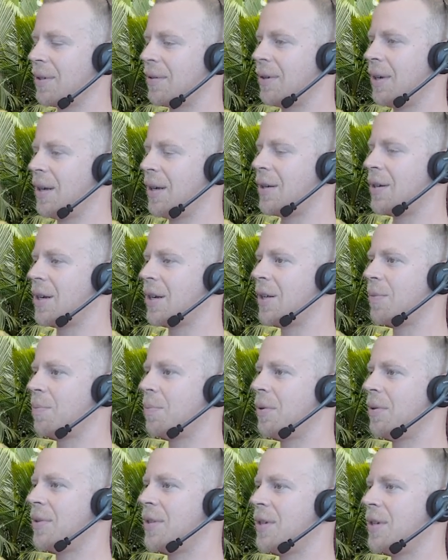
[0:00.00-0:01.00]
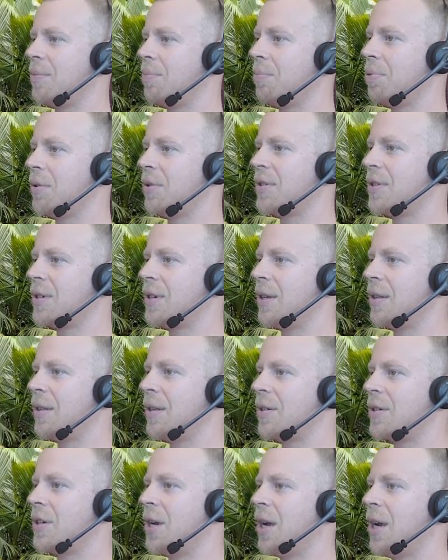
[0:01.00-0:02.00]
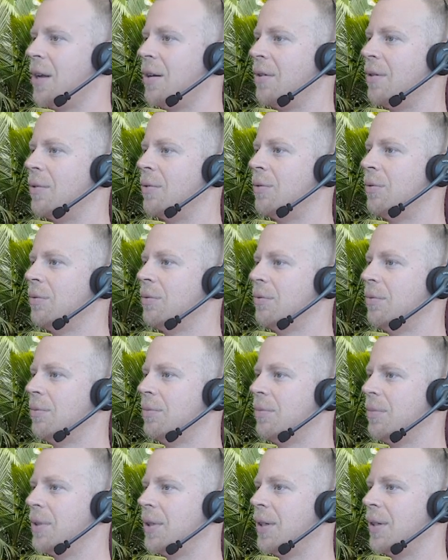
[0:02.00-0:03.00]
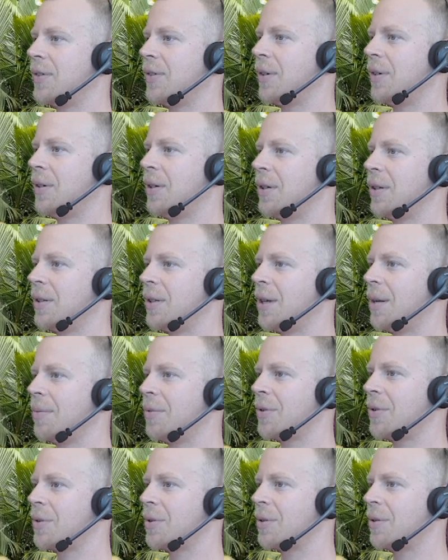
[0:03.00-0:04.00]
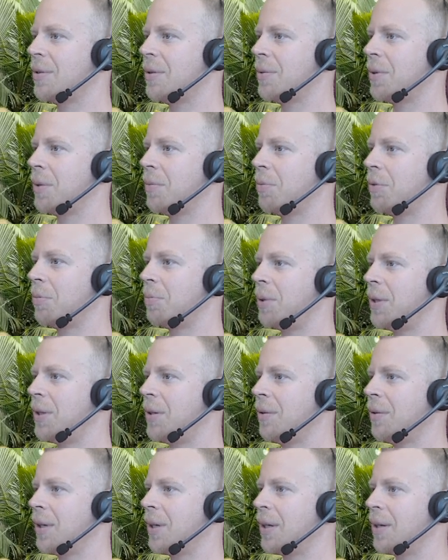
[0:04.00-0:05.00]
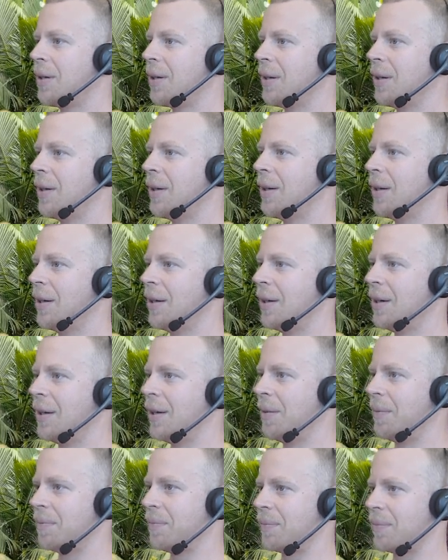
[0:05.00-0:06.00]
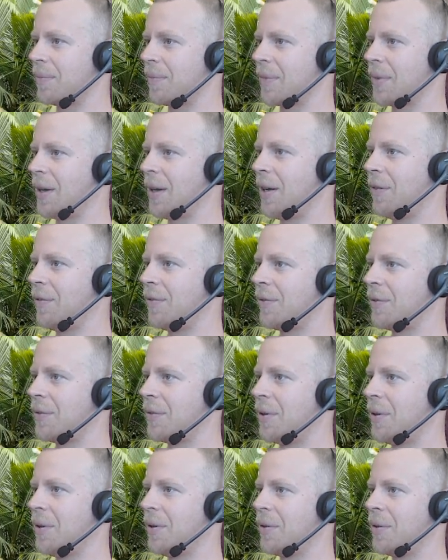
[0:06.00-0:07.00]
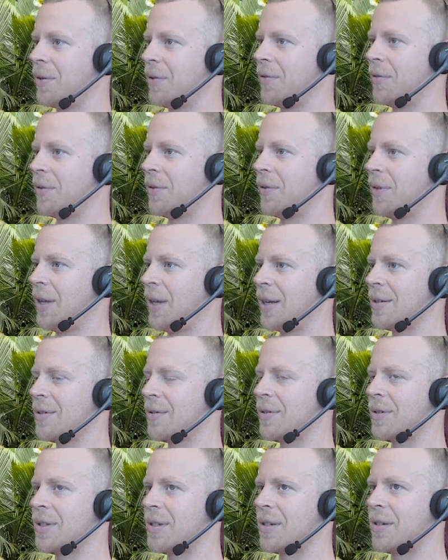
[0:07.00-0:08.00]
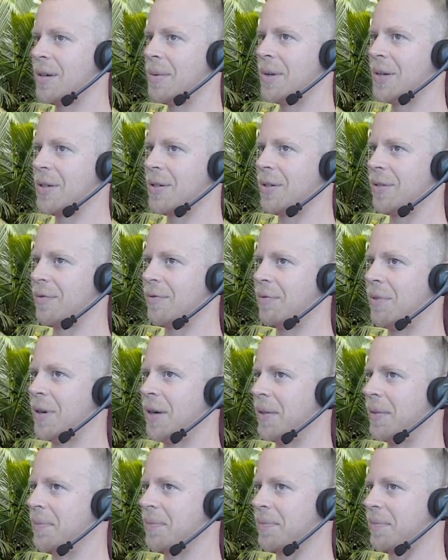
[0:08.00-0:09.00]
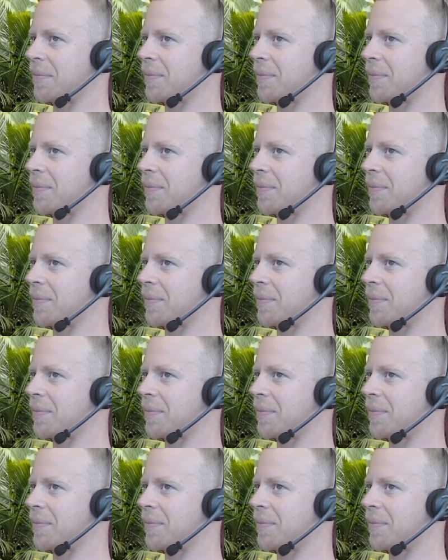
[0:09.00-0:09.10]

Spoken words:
Great chat posts here in the chat room. It's odd. I'm not sure what would be doing it. I've turned off all the extra streaming software.